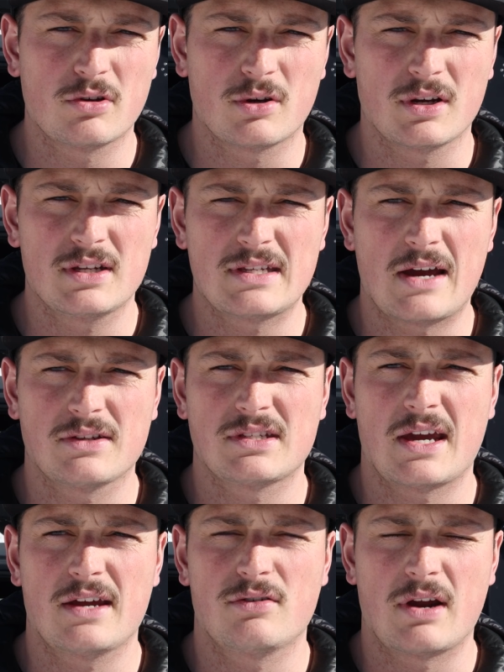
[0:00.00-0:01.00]
degrees
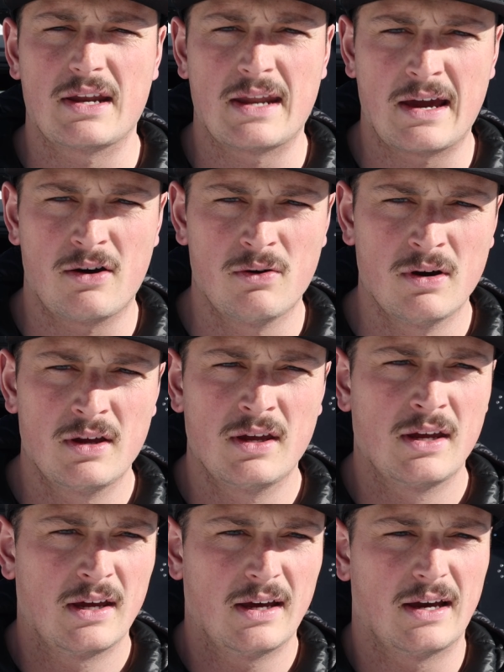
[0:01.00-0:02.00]
outside right now,
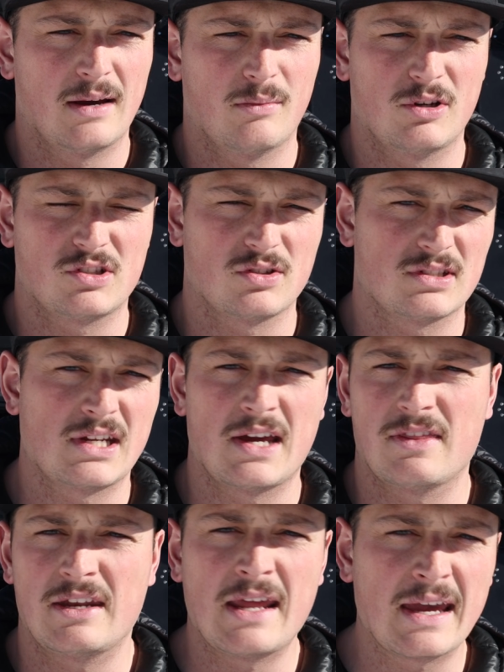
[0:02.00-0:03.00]
so it's not
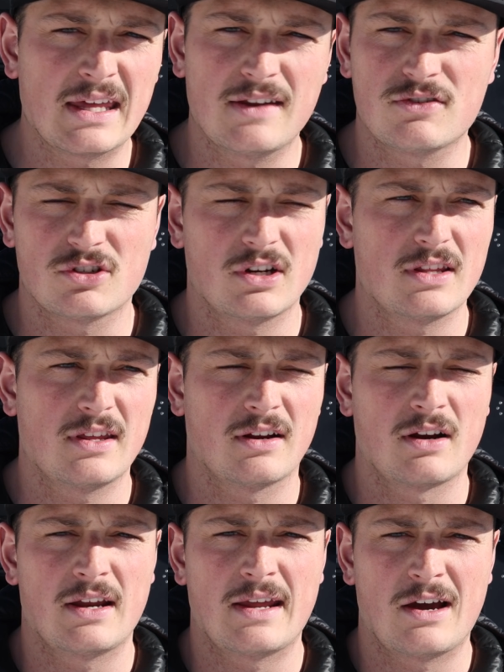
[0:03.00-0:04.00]
in the negatives or anything
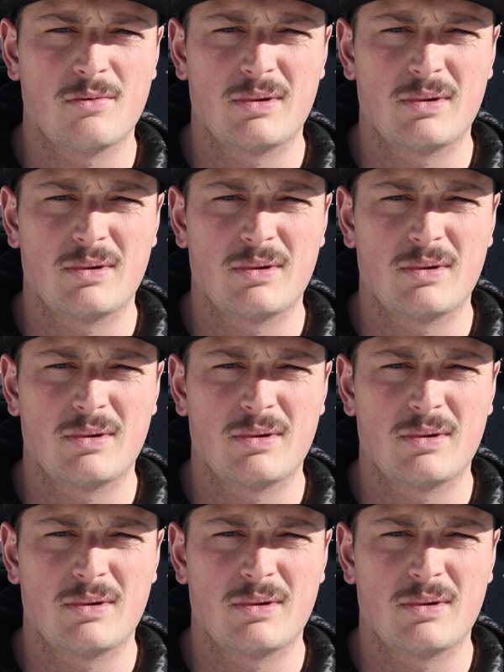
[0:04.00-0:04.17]
right now,